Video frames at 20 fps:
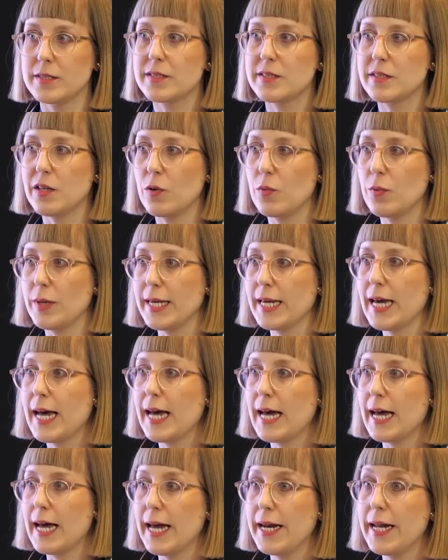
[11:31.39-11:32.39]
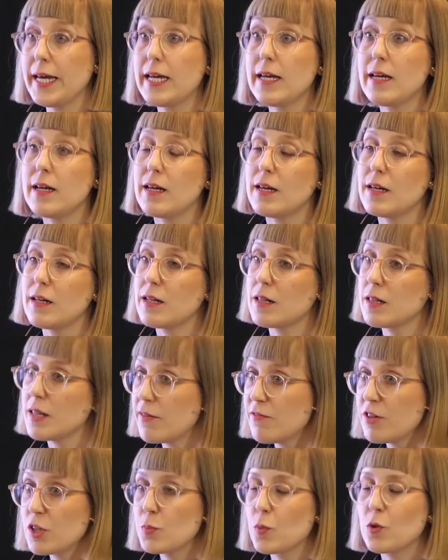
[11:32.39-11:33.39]
So we had
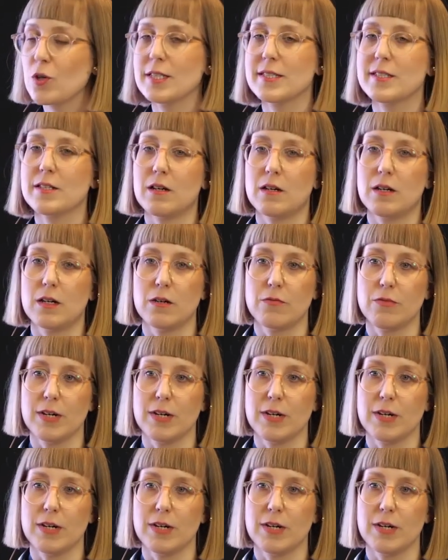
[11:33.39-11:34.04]
leverage points that are